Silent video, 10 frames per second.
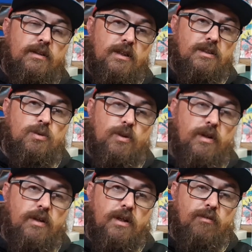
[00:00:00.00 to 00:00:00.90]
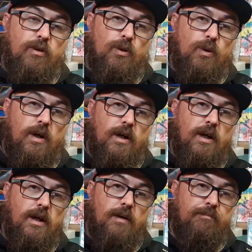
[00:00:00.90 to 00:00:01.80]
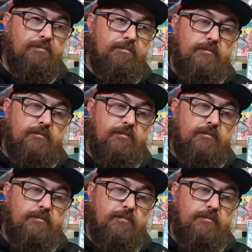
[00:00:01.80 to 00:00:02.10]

this will going to give you